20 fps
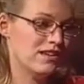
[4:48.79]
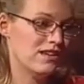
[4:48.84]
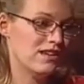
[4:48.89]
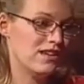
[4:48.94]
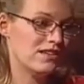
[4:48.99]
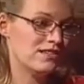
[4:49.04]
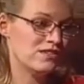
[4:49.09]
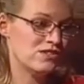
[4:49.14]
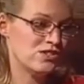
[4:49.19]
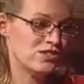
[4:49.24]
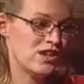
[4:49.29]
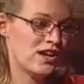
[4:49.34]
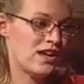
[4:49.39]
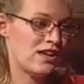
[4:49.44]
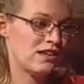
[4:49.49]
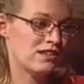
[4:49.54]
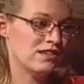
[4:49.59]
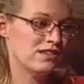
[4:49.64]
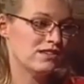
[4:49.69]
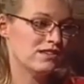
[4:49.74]
as a
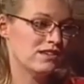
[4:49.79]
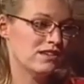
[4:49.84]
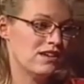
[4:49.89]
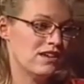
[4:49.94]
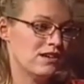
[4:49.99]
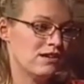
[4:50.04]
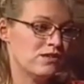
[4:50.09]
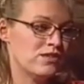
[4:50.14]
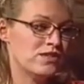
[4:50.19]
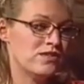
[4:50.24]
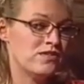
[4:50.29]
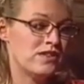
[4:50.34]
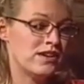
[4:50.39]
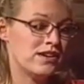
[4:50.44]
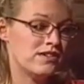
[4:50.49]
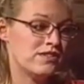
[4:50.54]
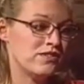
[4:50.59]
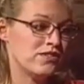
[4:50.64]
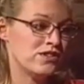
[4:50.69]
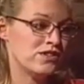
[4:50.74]
child. I was very
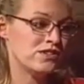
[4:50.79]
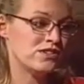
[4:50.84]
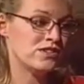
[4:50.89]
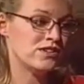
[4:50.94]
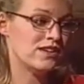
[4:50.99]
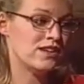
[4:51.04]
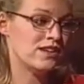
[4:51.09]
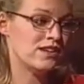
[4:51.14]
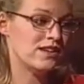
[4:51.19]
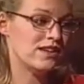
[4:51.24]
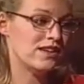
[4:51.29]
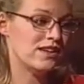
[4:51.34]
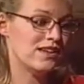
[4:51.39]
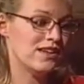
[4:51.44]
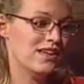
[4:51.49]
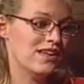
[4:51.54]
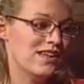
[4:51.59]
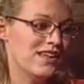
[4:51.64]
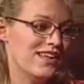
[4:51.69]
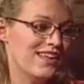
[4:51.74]
fortunate
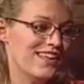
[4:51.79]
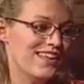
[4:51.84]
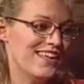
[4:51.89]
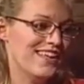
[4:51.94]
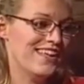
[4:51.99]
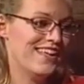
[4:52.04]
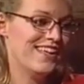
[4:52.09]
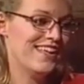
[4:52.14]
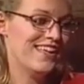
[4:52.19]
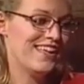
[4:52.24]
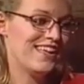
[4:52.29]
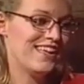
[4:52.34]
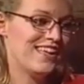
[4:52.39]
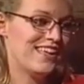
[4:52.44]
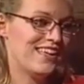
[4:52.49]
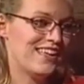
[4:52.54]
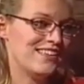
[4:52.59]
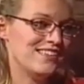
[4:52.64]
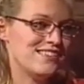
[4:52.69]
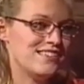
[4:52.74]

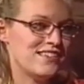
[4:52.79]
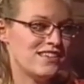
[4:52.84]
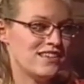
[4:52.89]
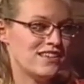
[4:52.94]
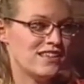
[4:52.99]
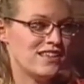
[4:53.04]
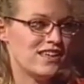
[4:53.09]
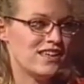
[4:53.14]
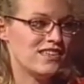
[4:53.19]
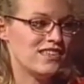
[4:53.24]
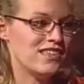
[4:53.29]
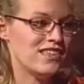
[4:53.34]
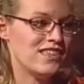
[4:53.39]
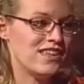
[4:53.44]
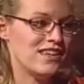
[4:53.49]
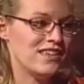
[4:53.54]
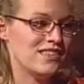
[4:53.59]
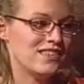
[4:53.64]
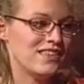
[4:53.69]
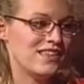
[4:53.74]
until I
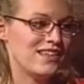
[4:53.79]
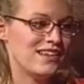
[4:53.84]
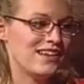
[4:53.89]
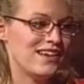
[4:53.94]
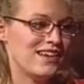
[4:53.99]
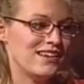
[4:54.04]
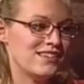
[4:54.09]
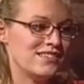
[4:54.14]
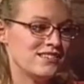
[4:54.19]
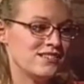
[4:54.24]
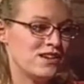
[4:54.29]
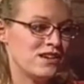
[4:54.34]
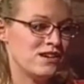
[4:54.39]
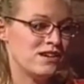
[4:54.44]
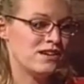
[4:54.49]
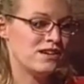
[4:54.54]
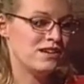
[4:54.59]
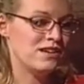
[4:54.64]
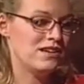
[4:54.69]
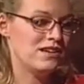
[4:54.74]
think that I
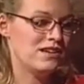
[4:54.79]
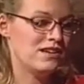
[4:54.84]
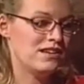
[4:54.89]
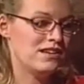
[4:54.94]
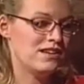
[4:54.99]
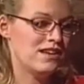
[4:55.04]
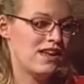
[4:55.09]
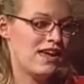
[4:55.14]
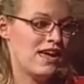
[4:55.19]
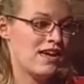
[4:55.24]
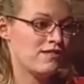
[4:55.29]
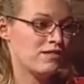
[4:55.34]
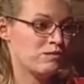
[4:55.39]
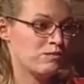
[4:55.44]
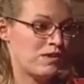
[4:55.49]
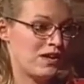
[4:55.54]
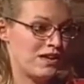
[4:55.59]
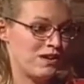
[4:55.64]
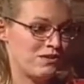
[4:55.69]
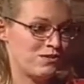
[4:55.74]
started having
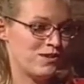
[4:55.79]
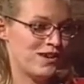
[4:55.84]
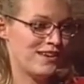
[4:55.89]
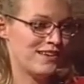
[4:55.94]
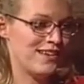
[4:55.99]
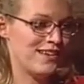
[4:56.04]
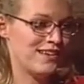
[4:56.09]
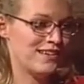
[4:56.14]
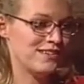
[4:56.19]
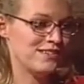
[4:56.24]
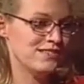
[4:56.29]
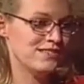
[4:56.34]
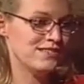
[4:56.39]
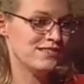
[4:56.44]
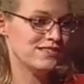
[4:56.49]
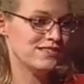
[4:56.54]
my own ideas.